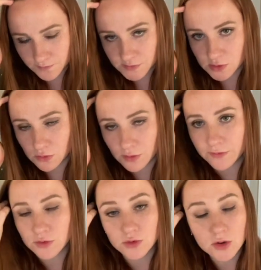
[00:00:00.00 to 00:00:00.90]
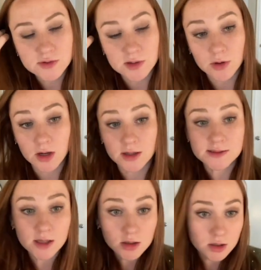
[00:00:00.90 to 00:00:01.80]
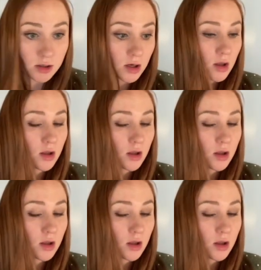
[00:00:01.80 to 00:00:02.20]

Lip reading: So if you know some Alexander,